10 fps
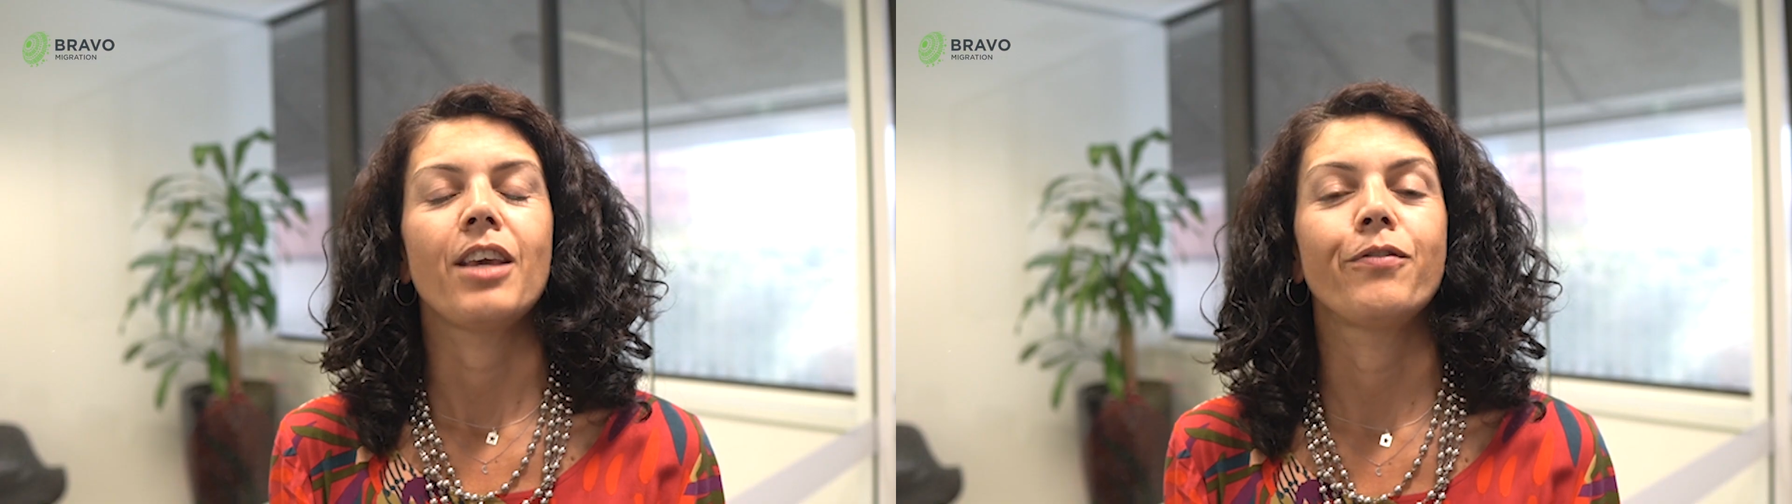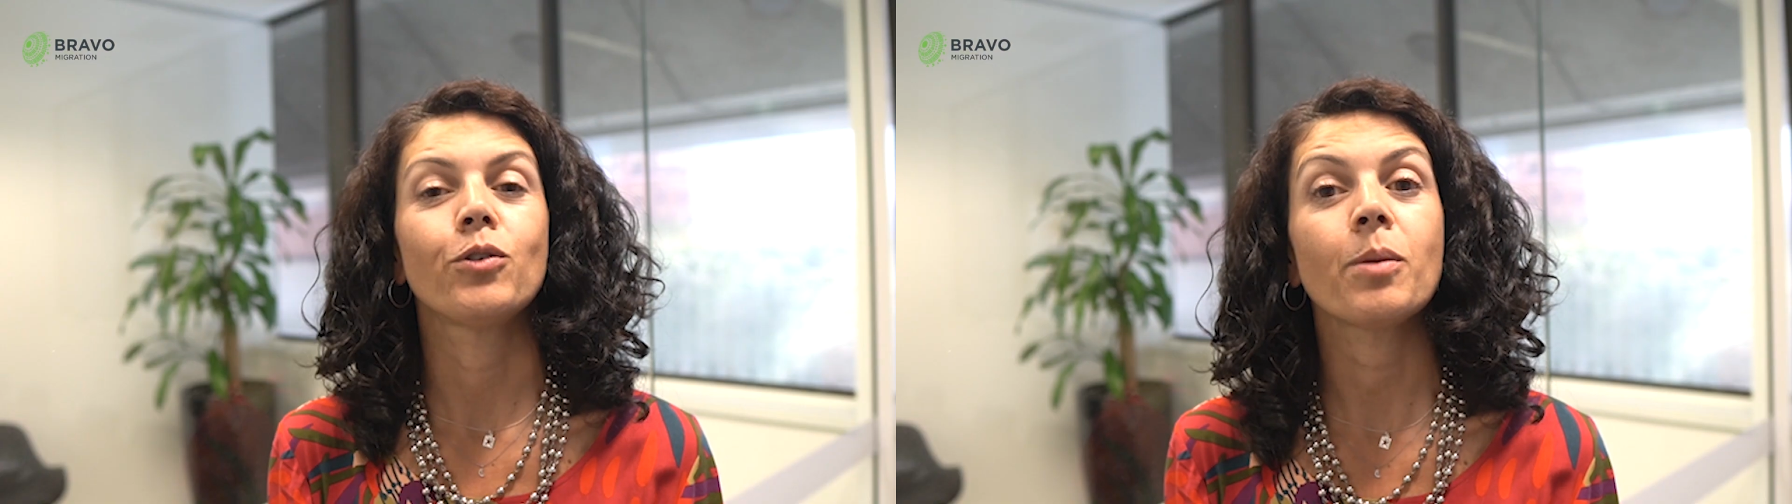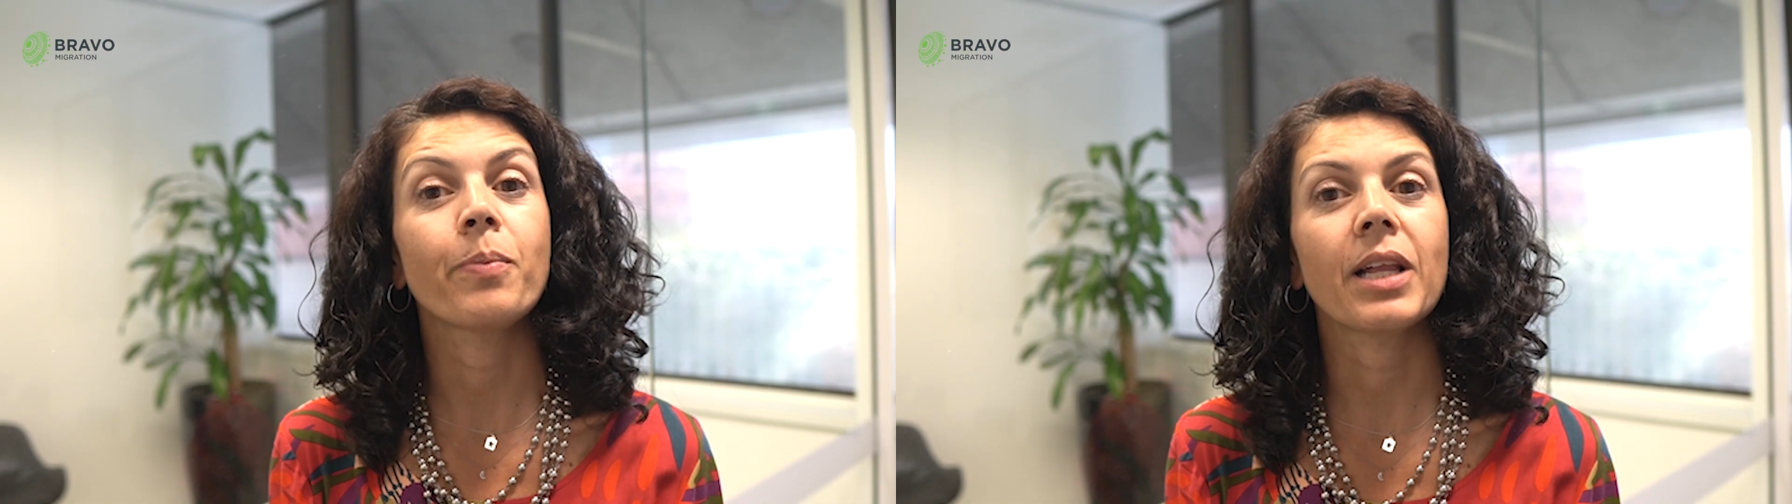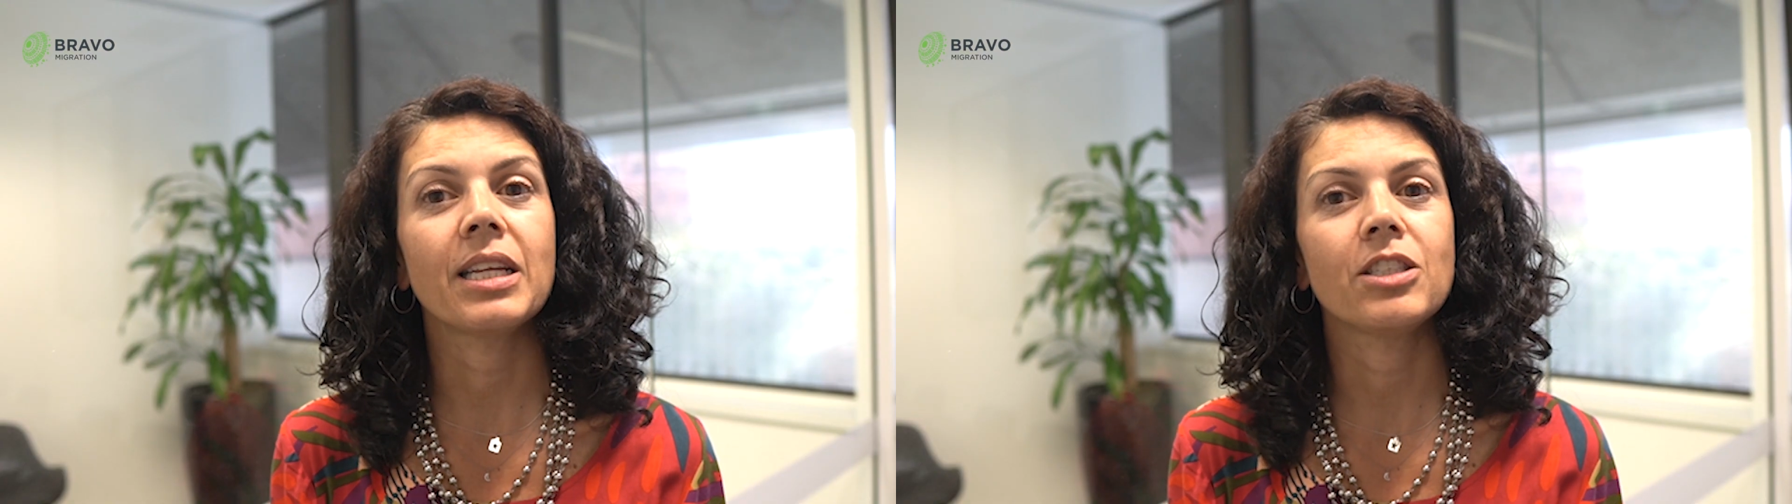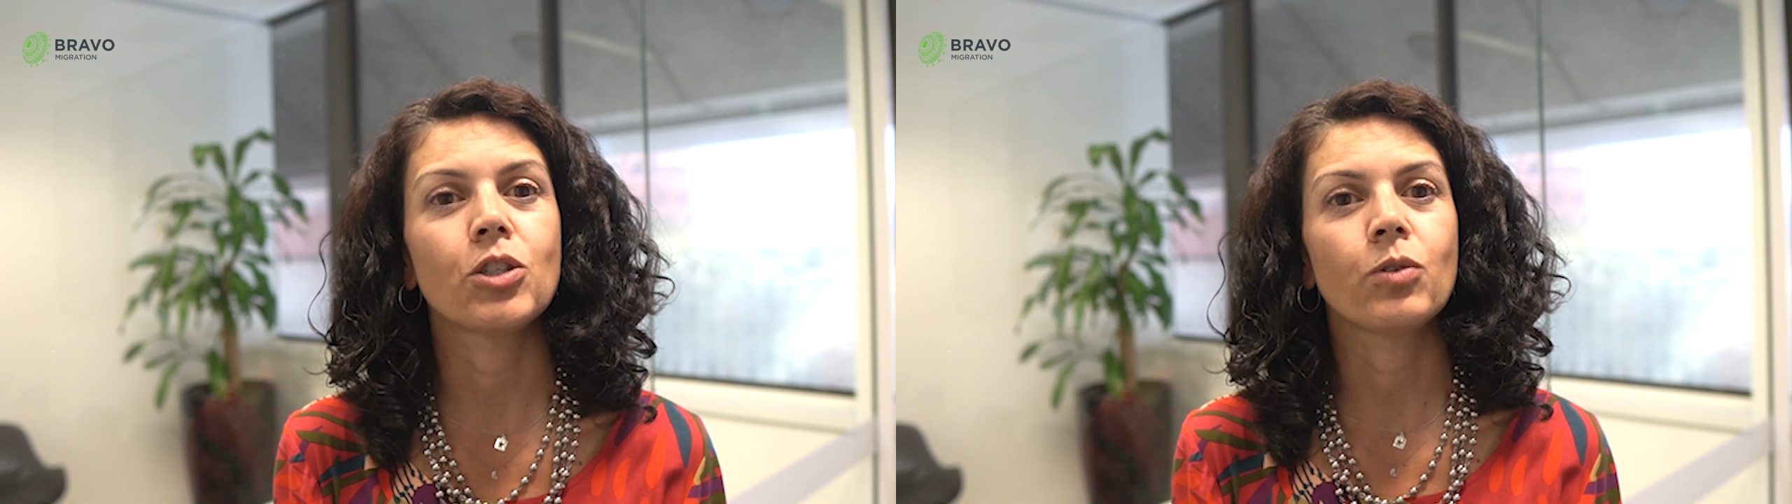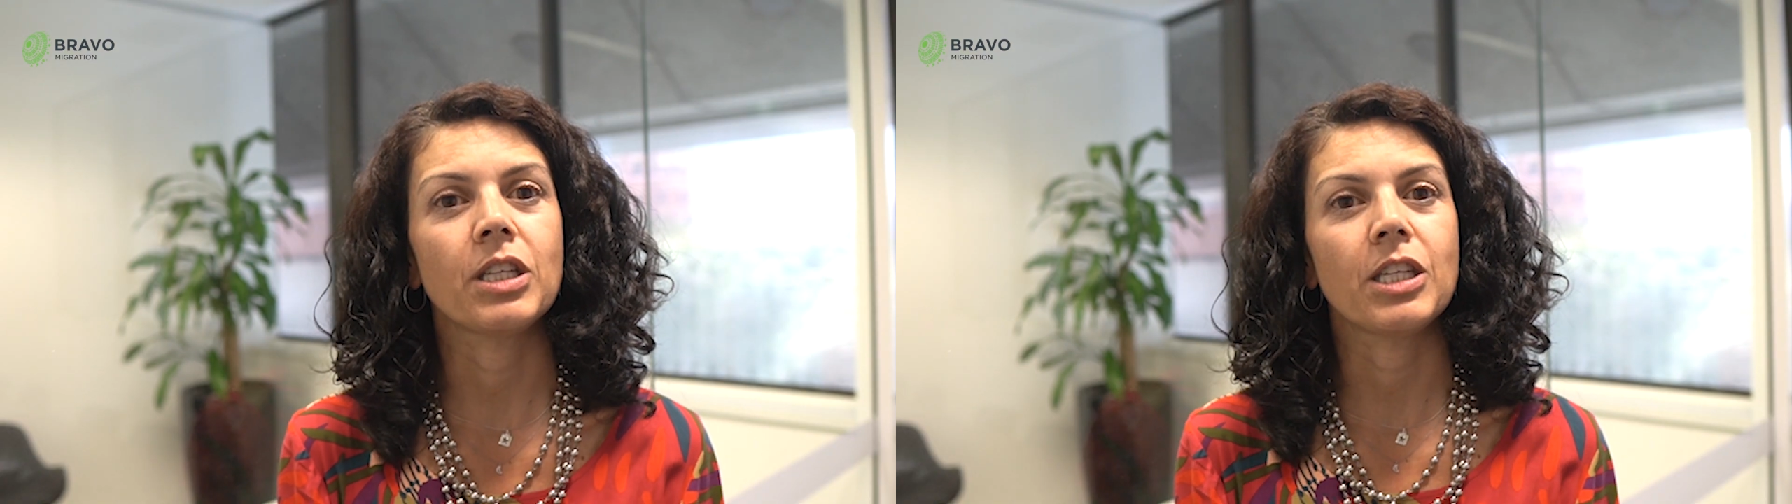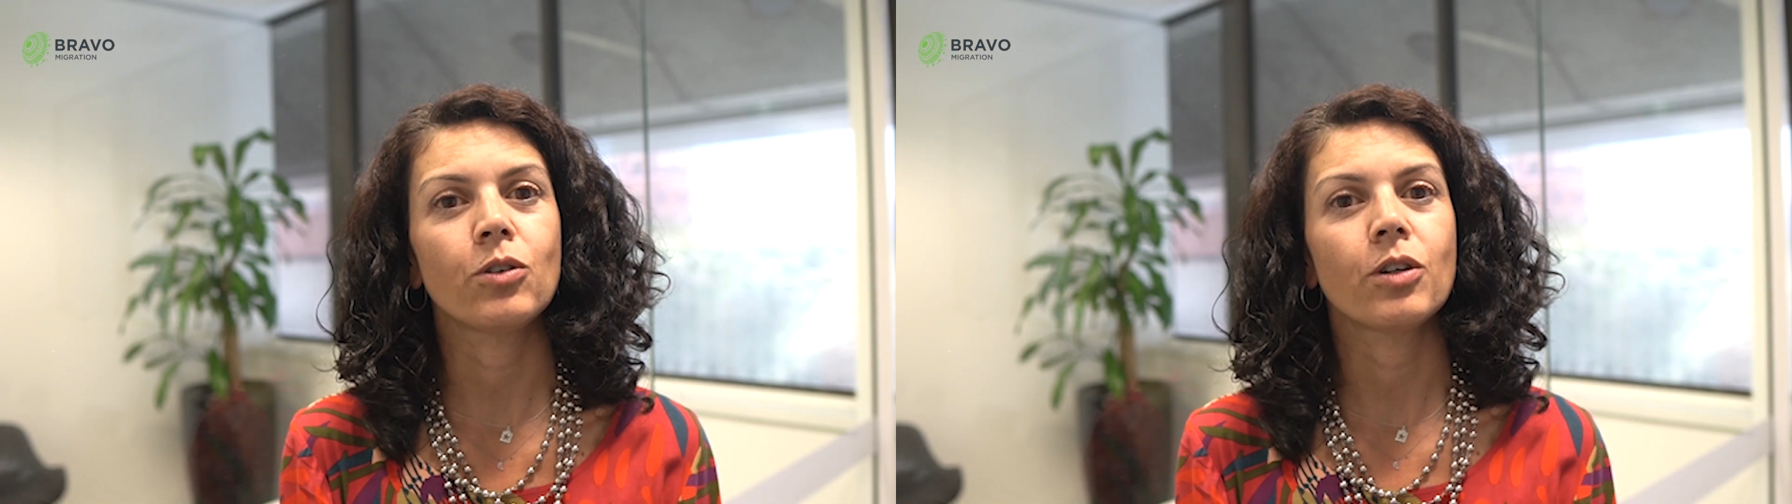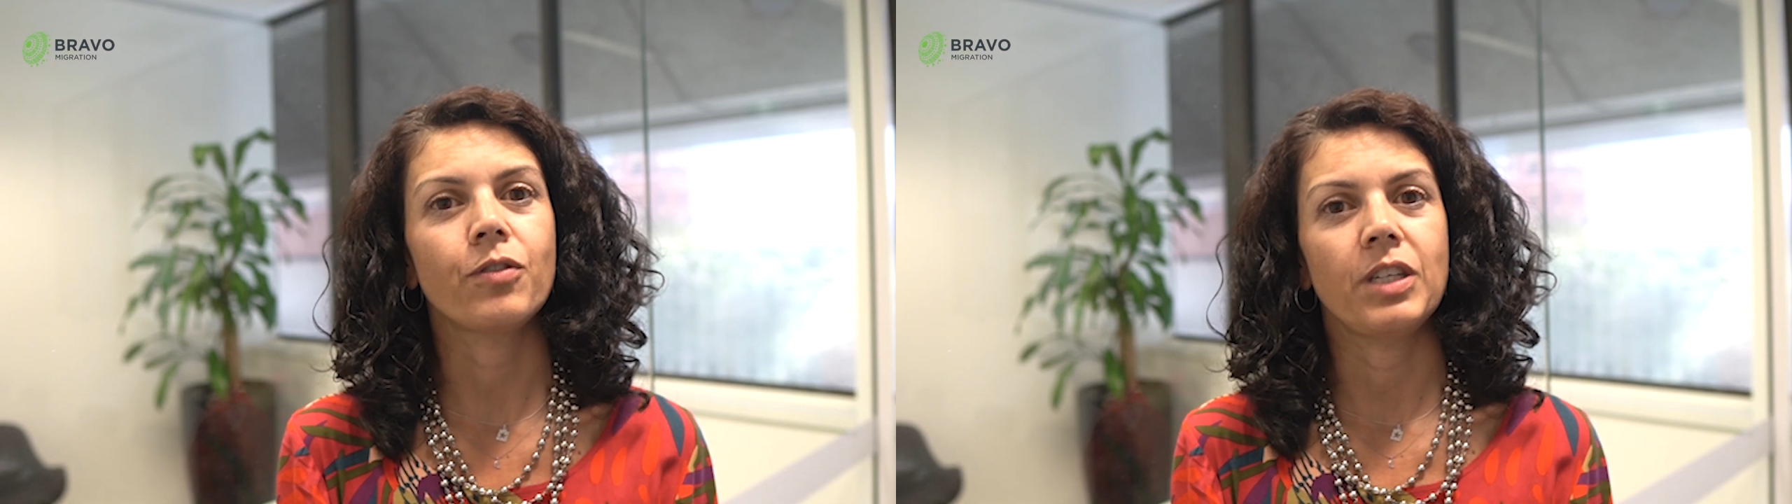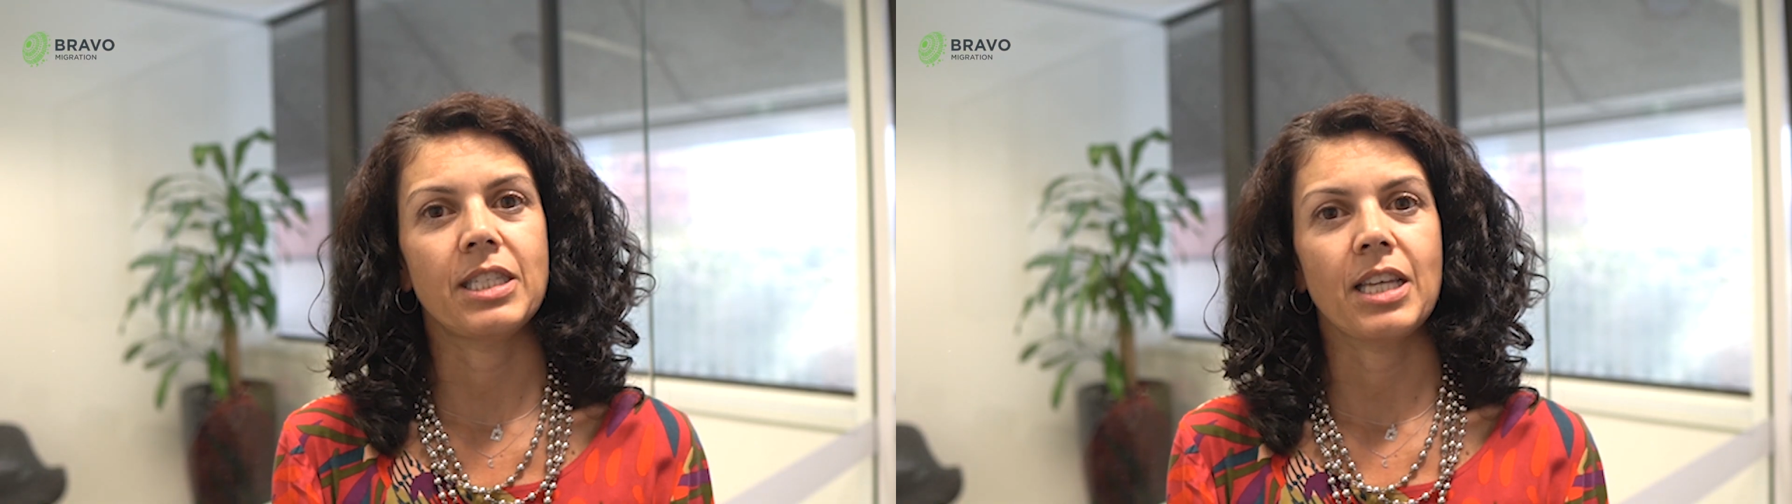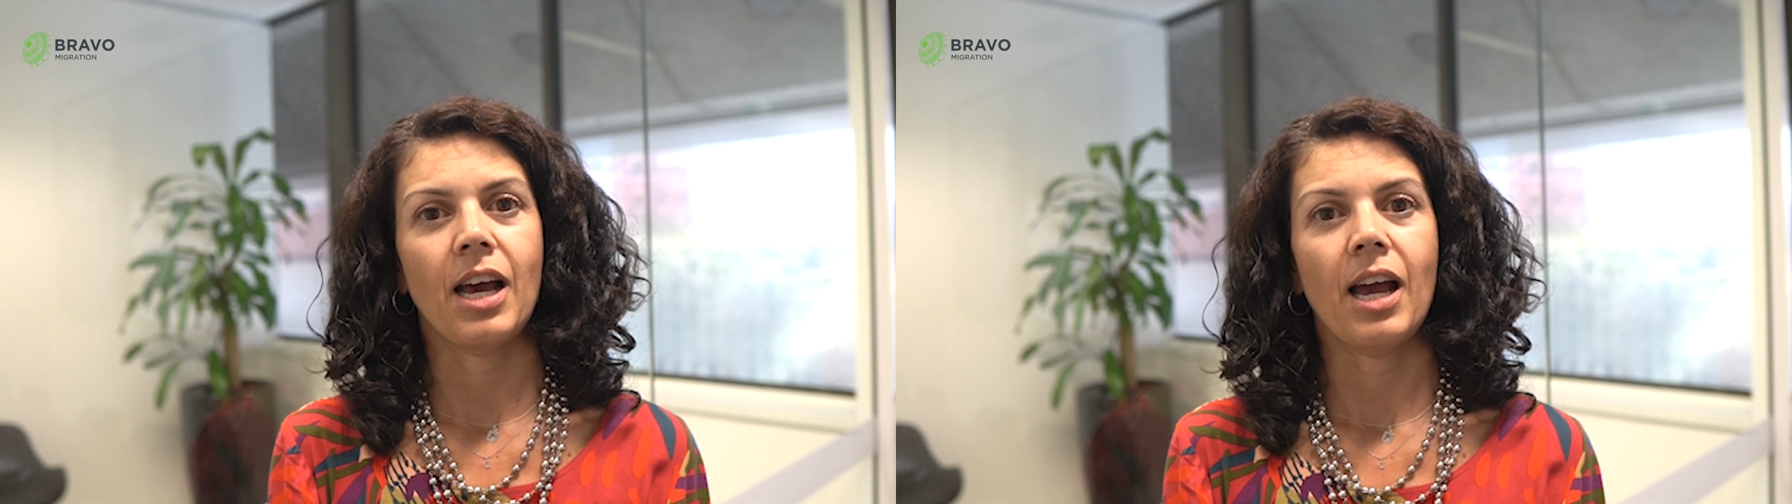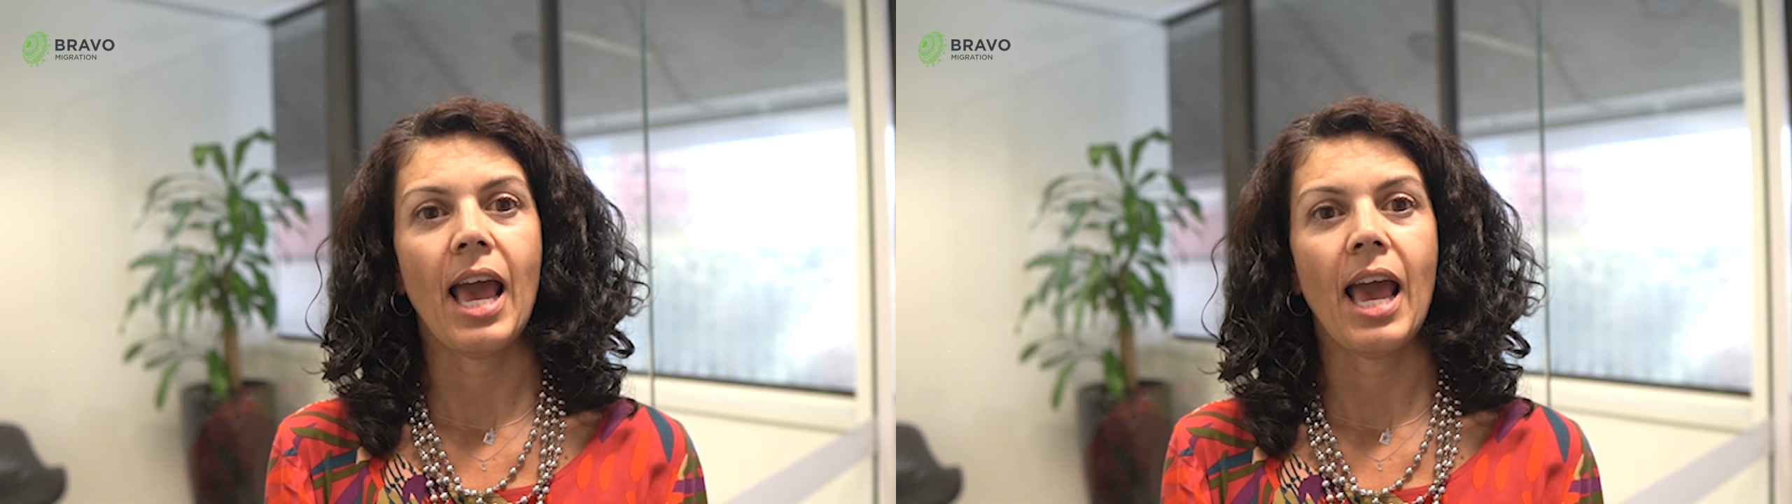If you're planning to renew your visa